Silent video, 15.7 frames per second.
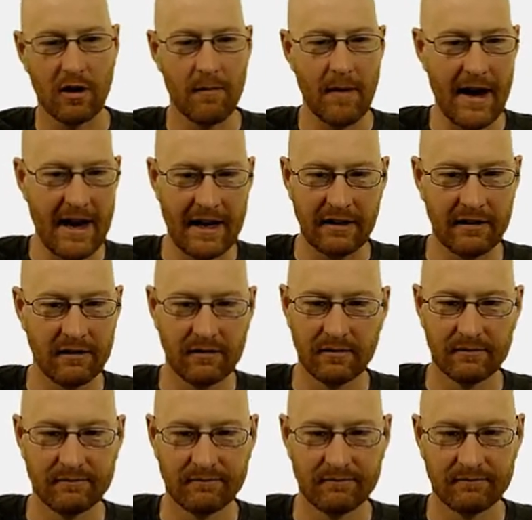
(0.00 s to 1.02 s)
command
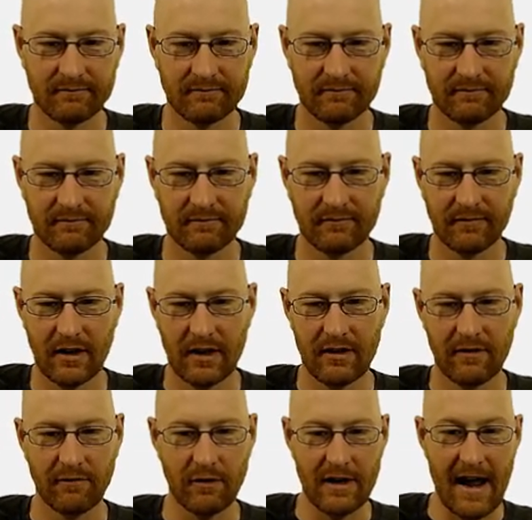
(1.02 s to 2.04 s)

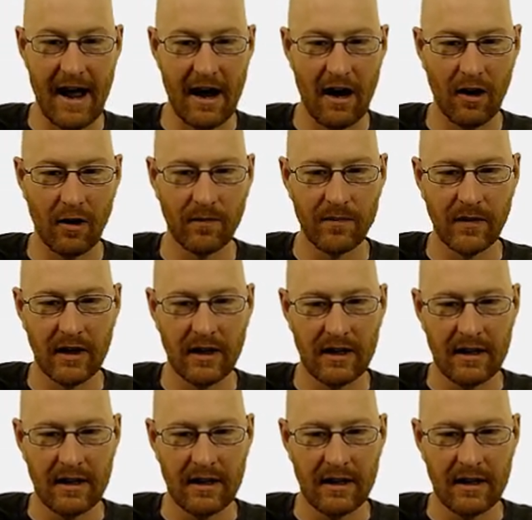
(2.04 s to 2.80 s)
for now.